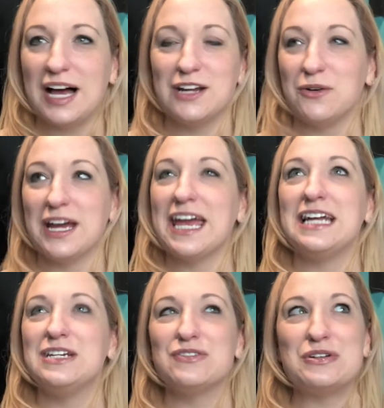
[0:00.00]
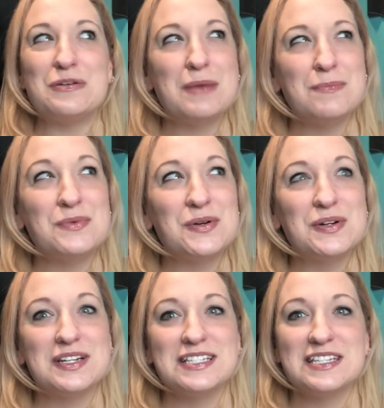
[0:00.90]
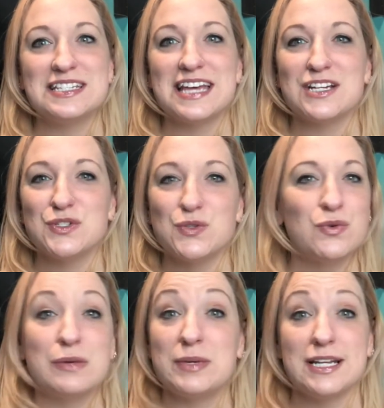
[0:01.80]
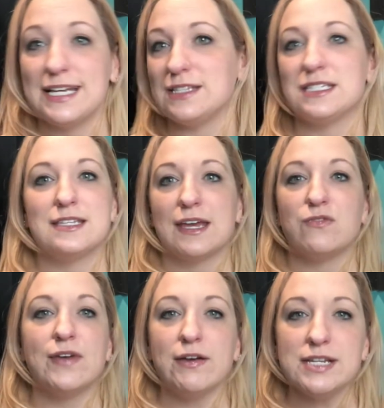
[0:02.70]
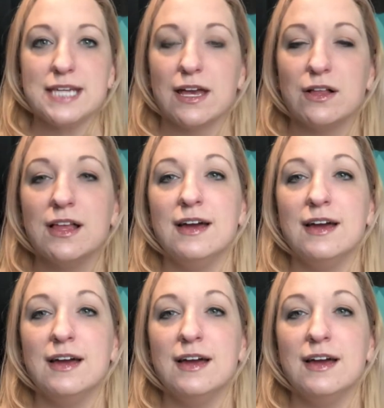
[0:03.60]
I don't I can't even remember his exact story, but it's like a fairy tale.